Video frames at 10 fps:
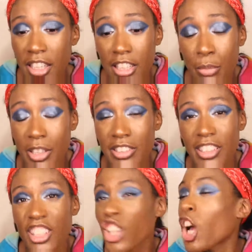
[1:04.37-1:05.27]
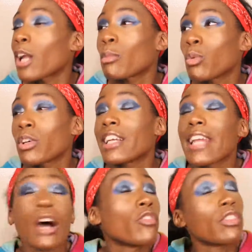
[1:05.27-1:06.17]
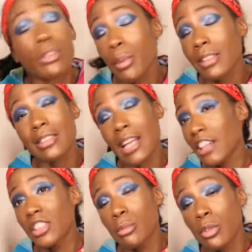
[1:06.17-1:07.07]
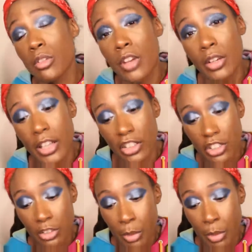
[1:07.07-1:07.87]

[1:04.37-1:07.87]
Especially in the economy we're in now, 50 bucks is not cheap for a foundation.